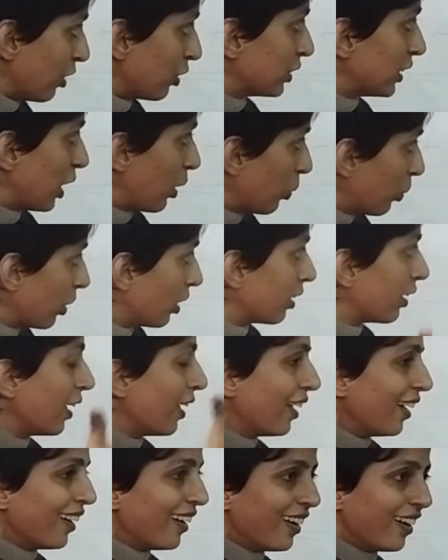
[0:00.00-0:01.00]
So there were
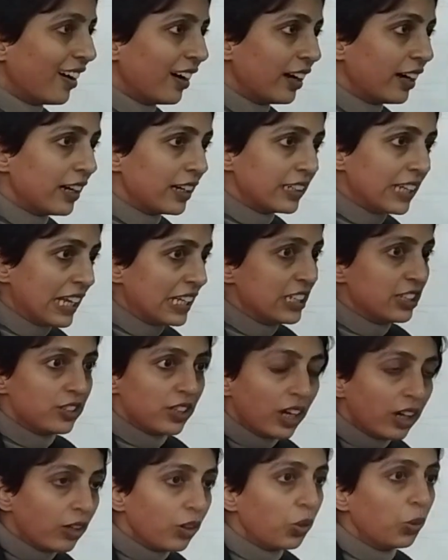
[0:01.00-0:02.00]
Delhi
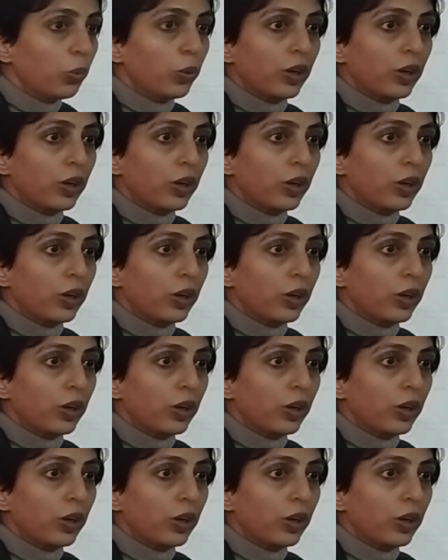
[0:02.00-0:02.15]
Jats who